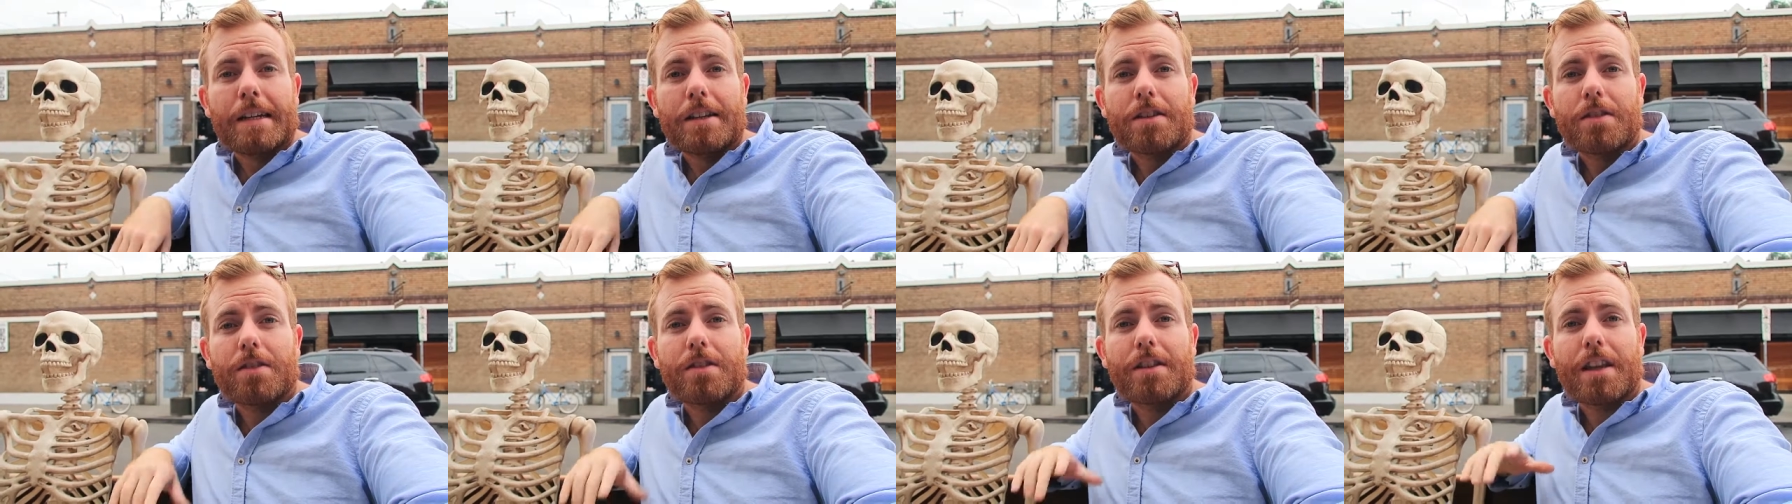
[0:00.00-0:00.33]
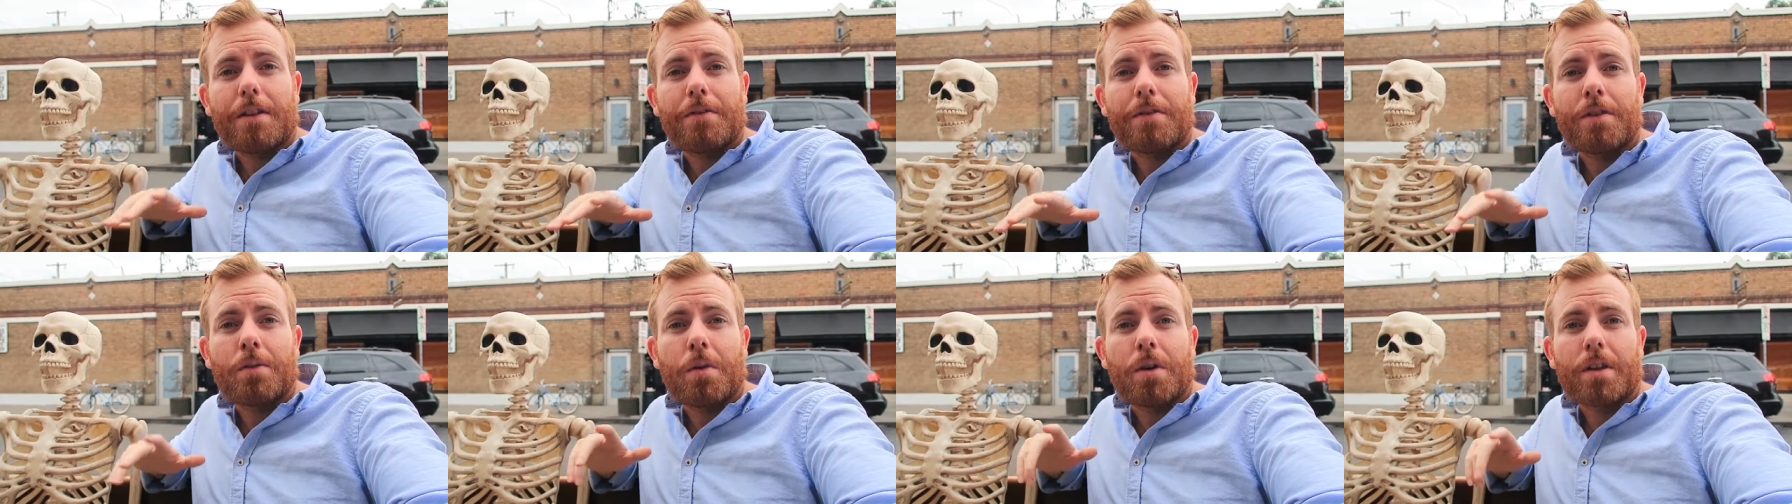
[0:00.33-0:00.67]
So it's
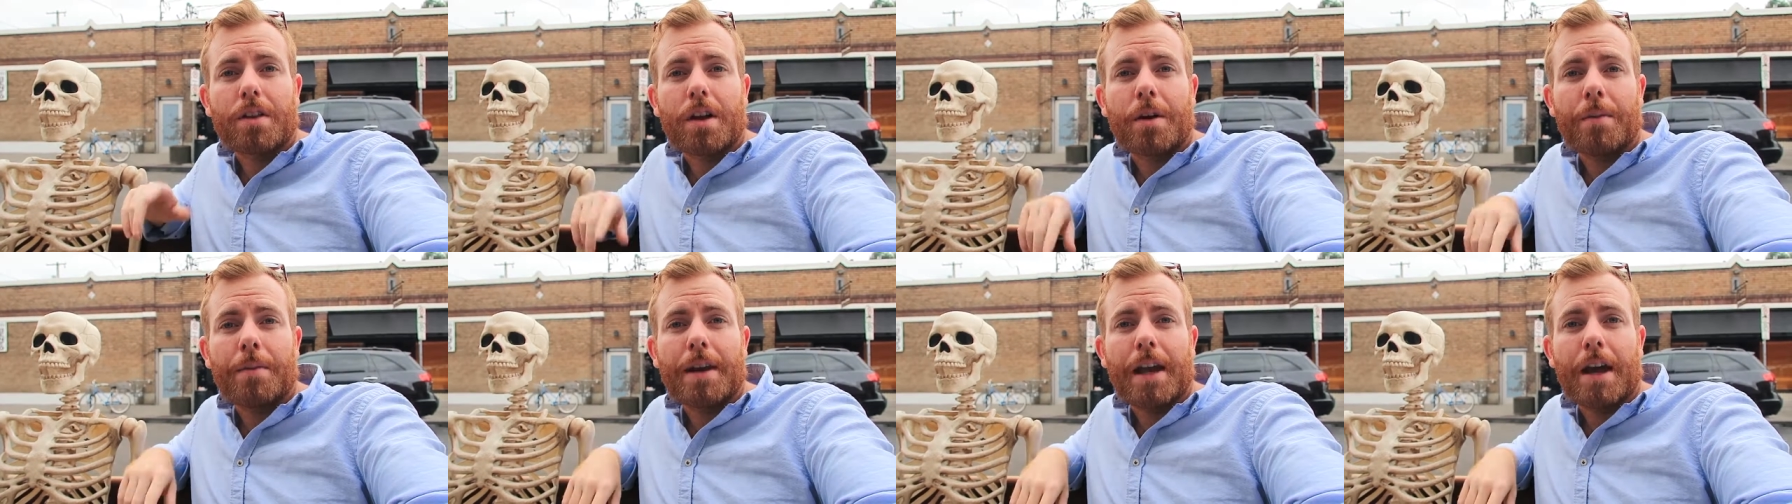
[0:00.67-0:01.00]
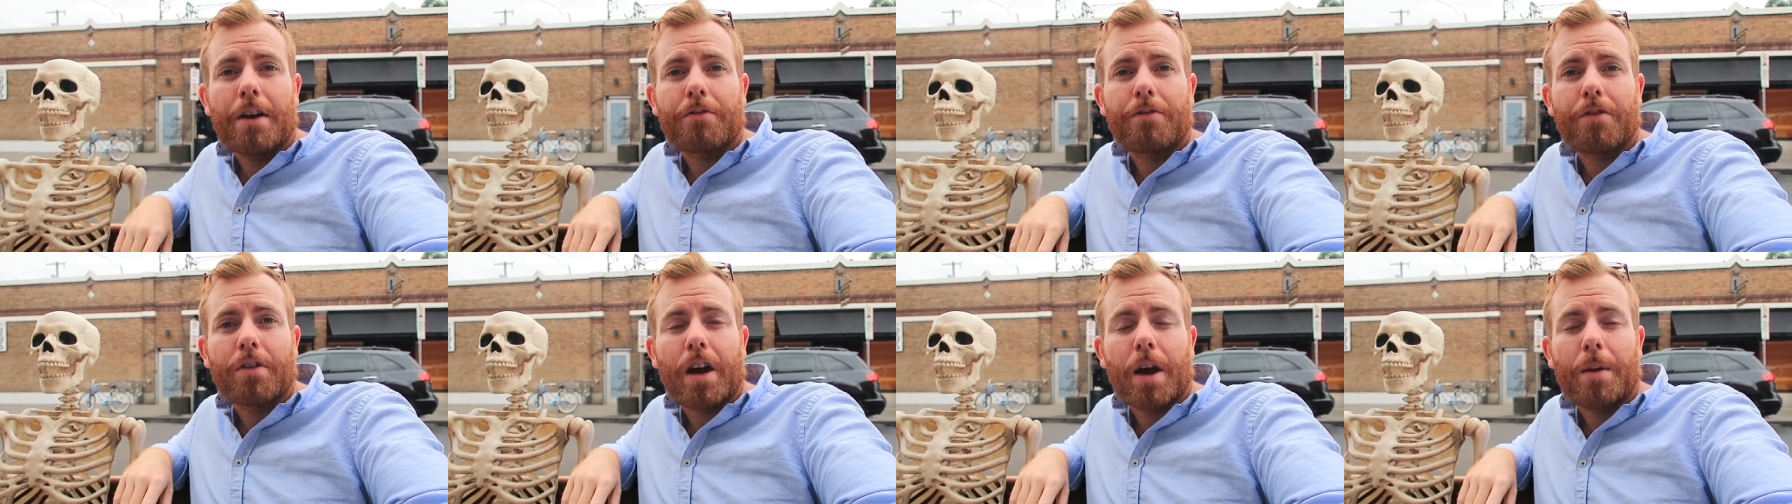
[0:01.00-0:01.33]
definitely worth coming
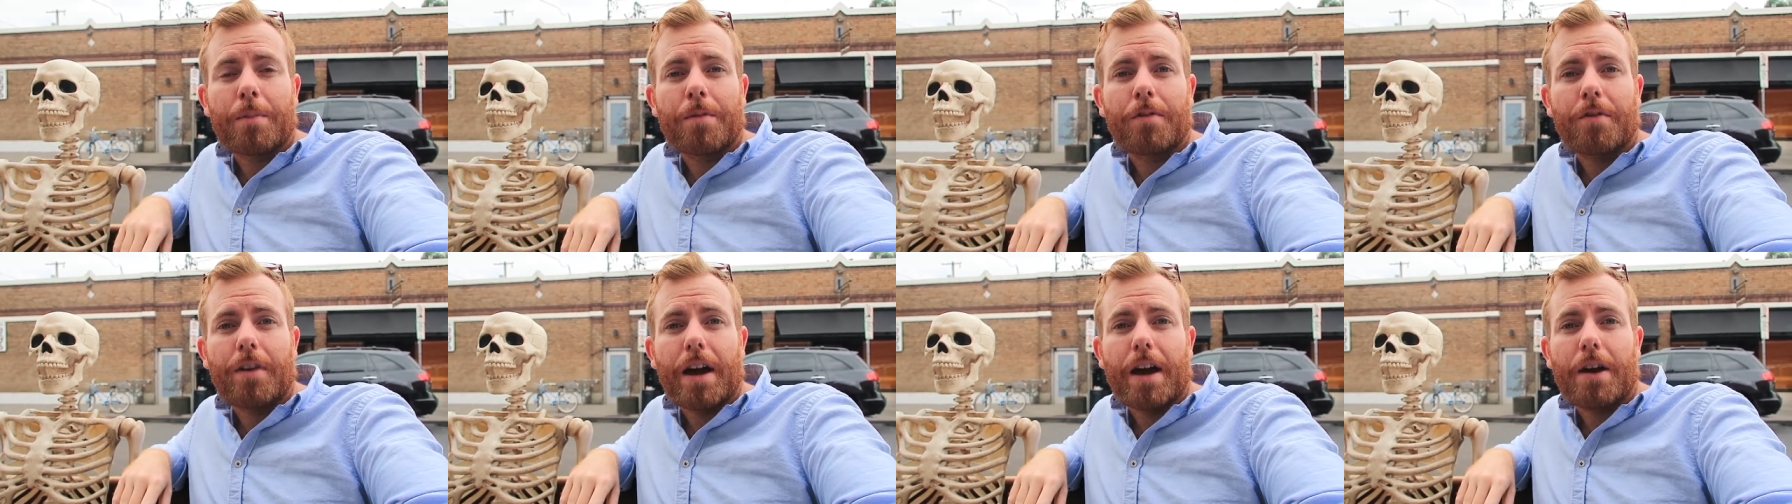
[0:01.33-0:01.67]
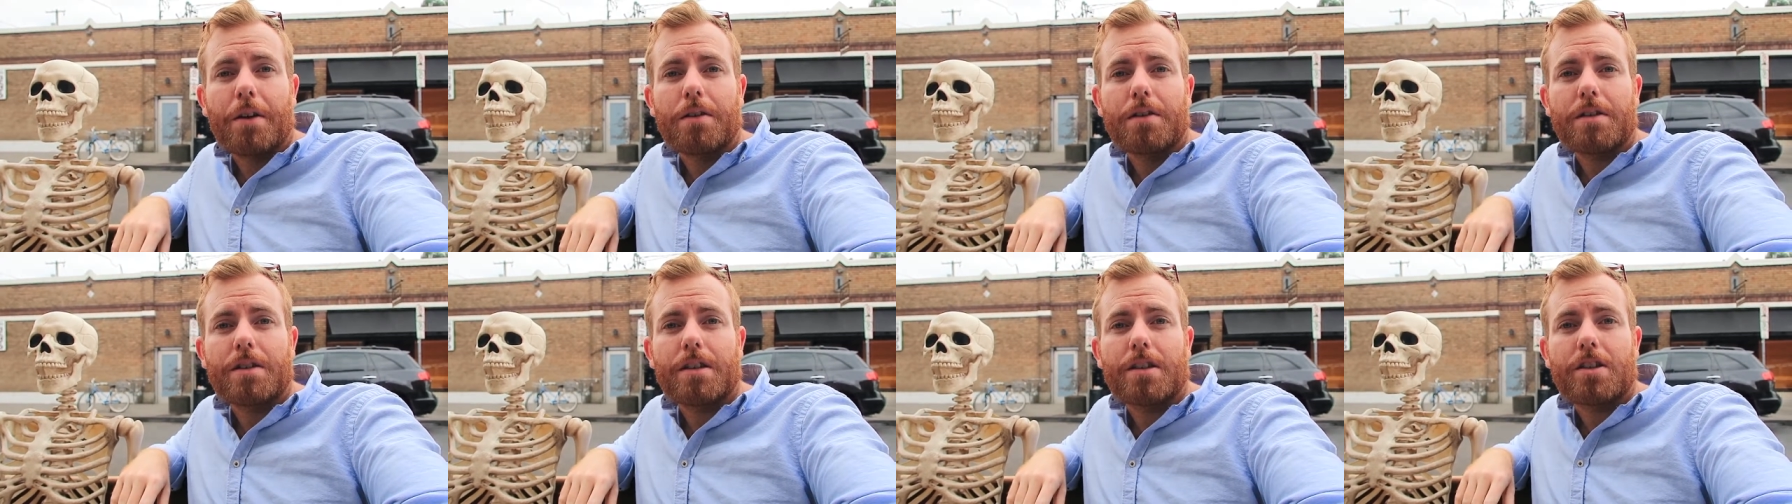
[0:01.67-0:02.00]
down for a couple of
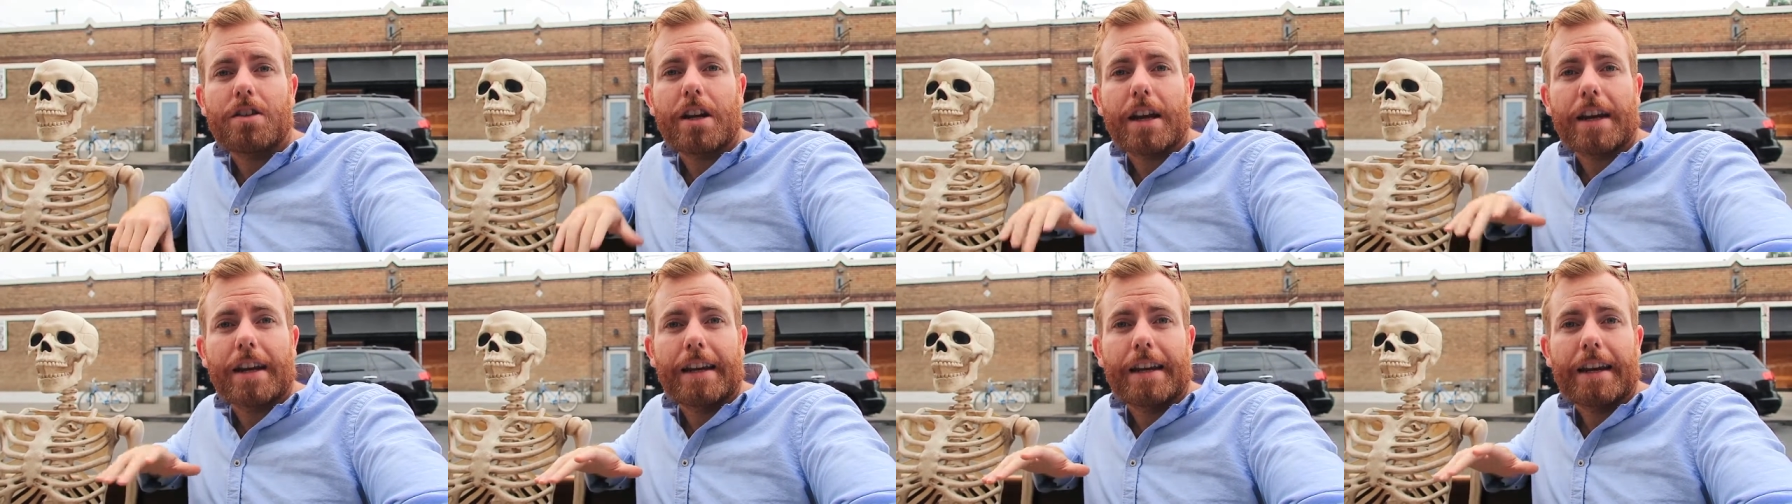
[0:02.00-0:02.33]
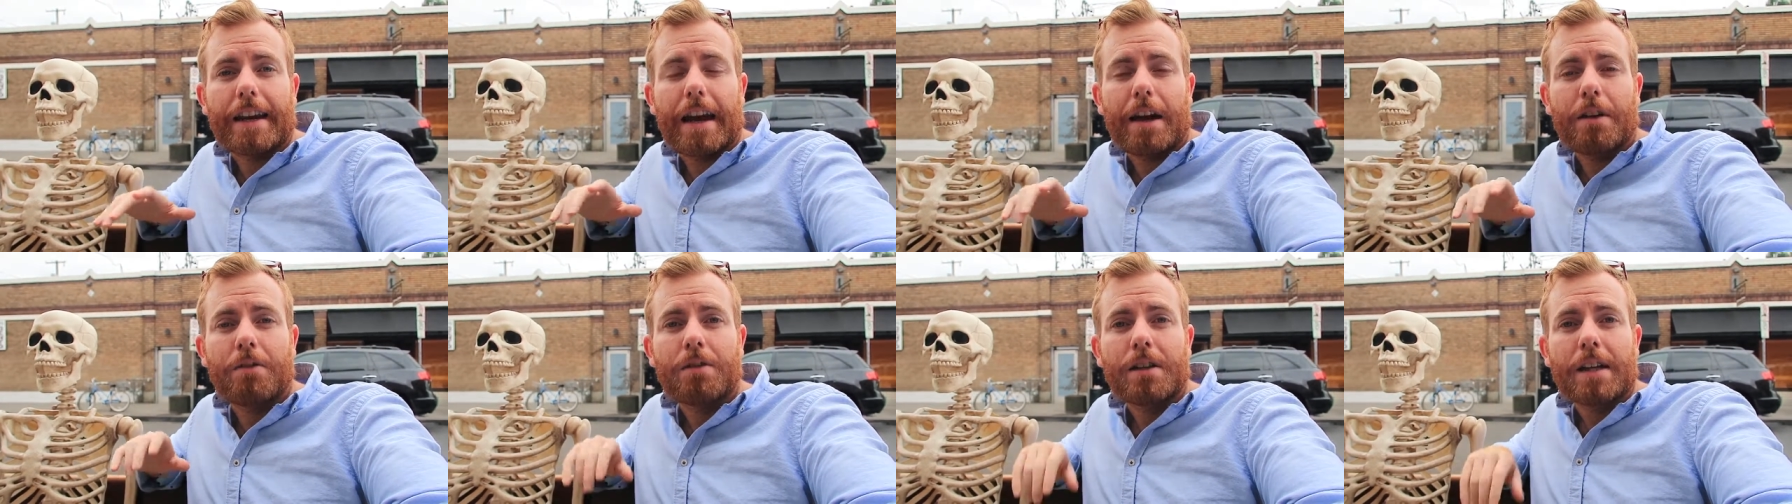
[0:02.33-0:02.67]
hours, checking it
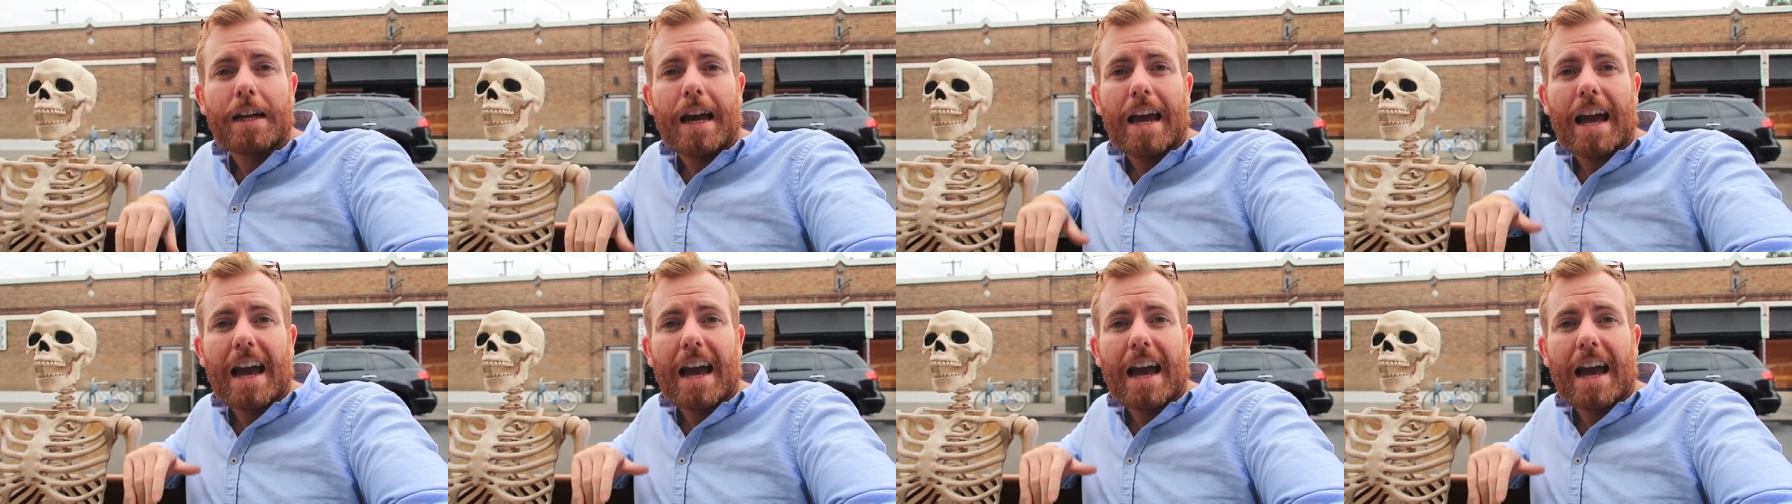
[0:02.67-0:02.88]
out,